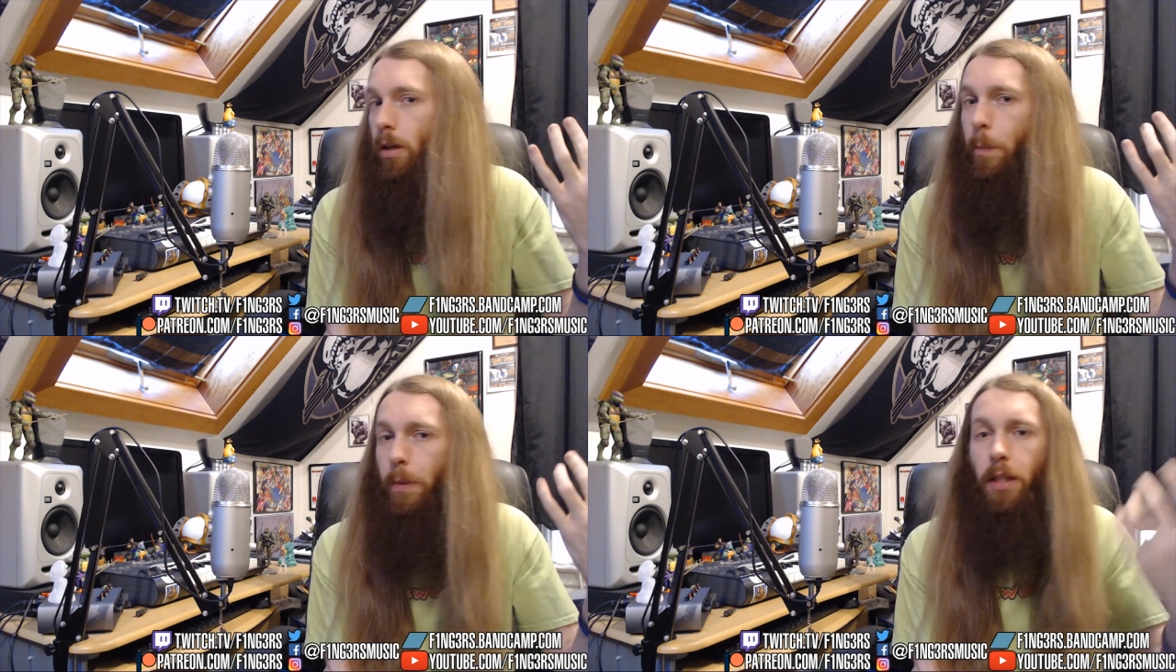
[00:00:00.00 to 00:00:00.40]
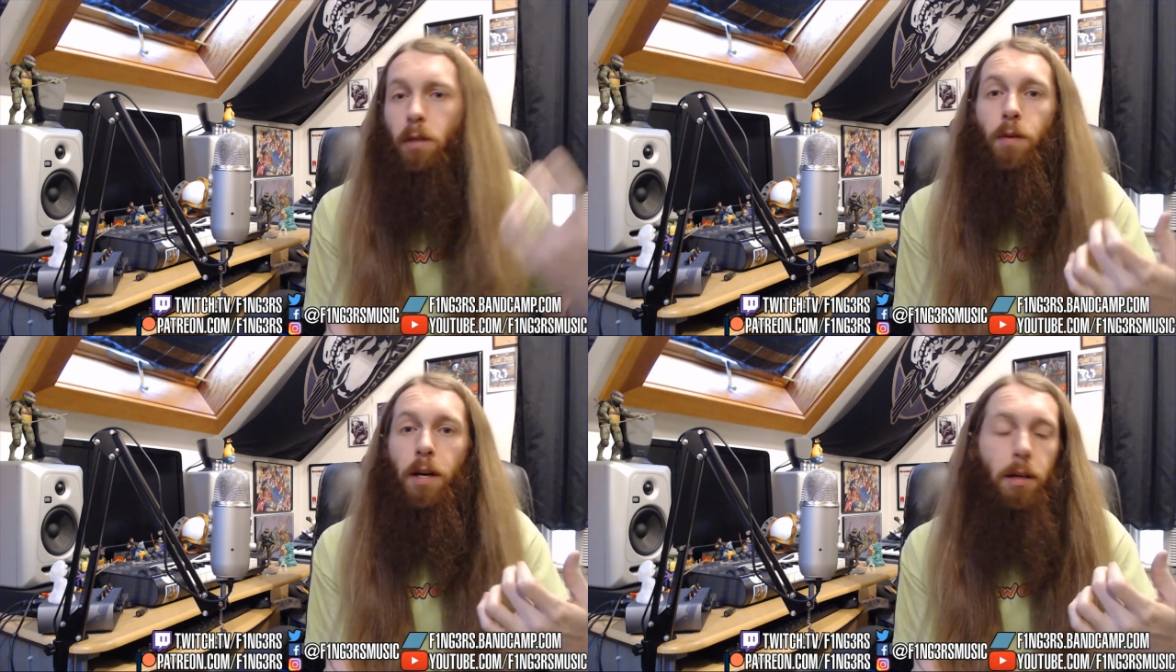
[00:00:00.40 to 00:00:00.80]
but that's
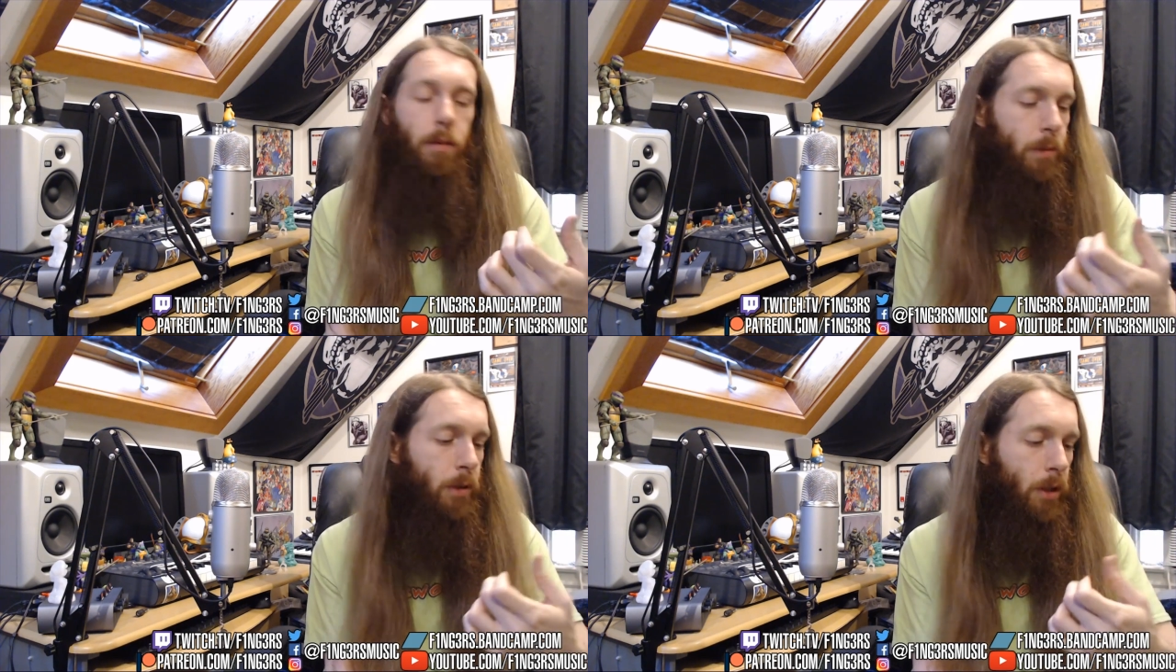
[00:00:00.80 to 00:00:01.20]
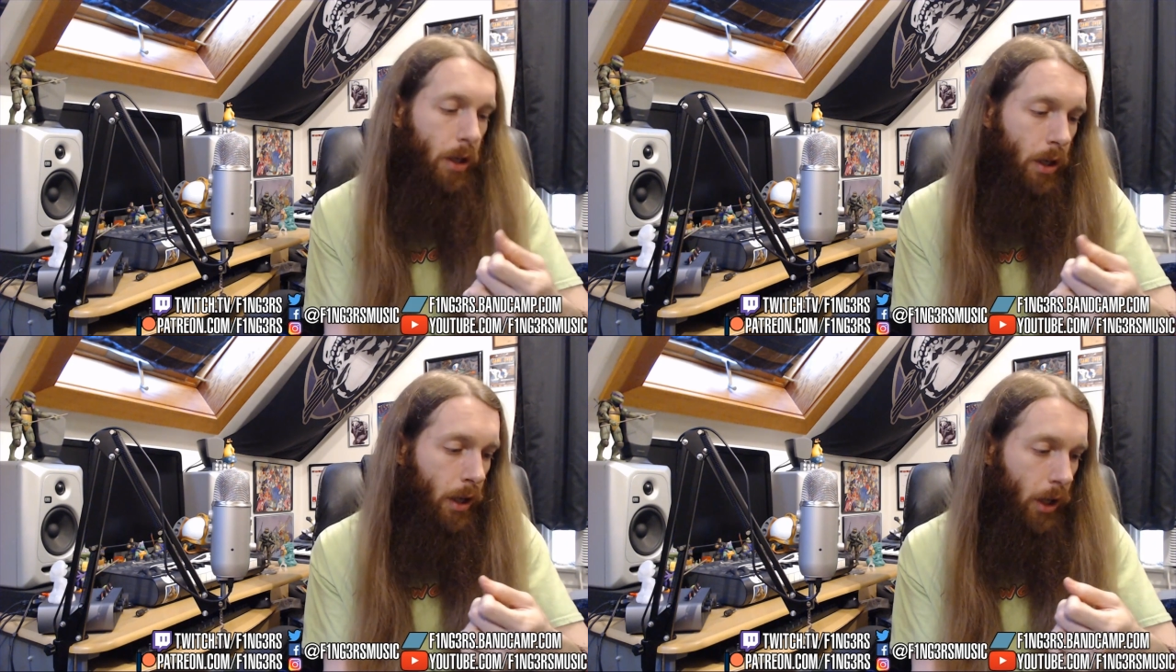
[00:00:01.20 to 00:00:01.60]
fine.
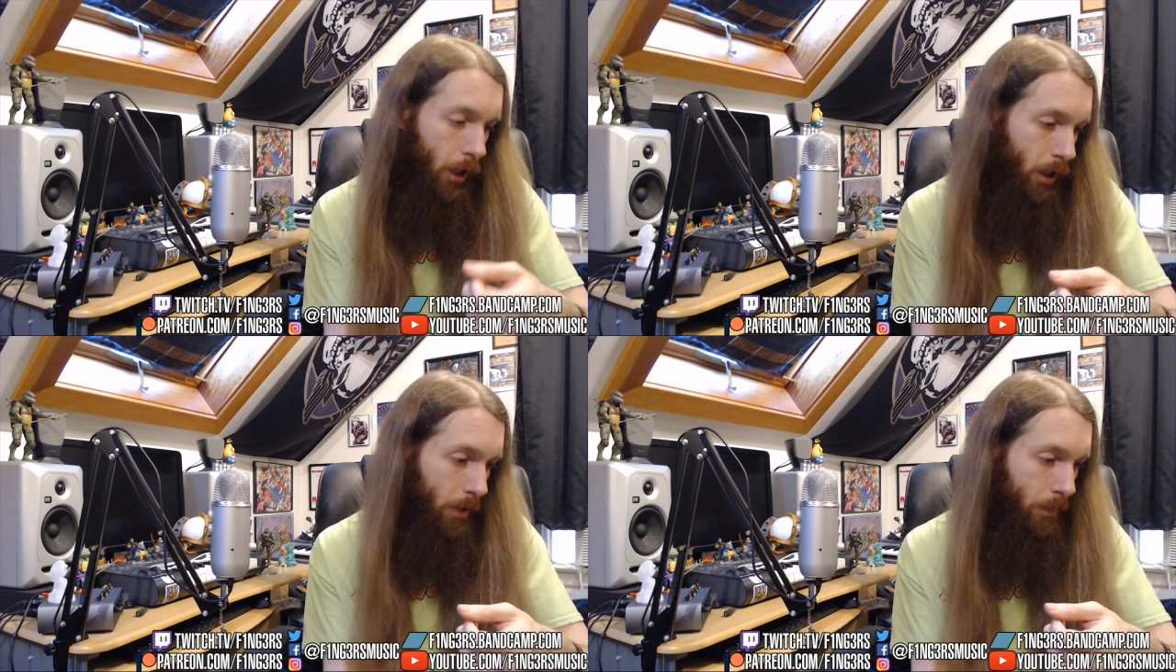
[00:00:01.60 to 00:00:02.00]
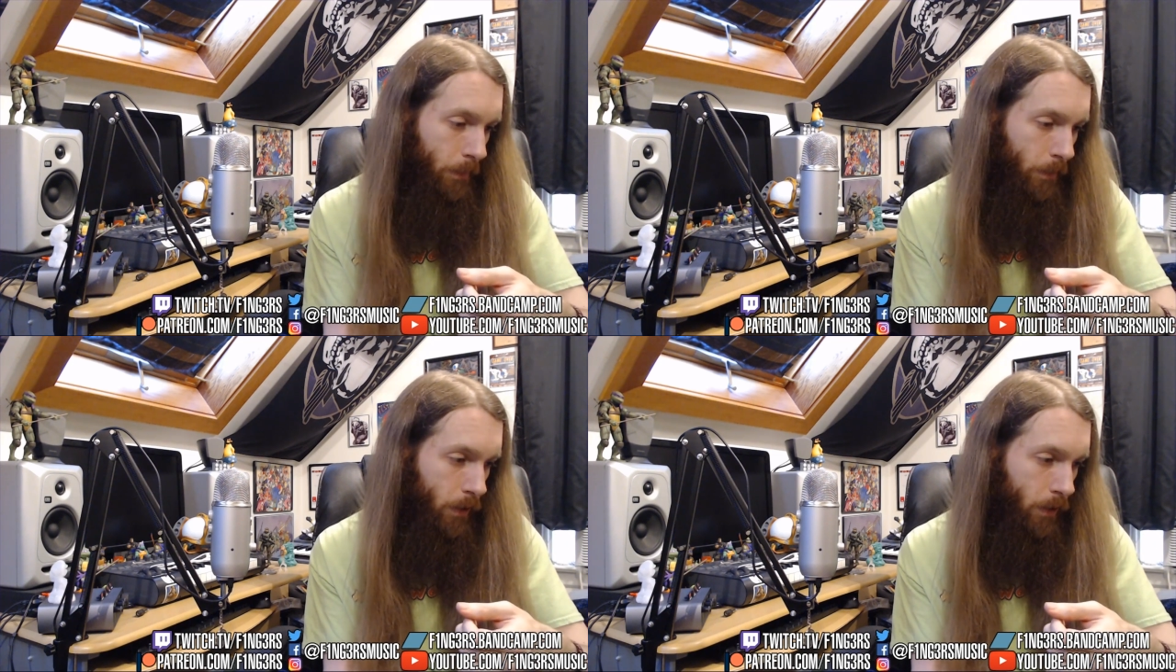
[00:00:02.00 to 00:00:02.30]
I'm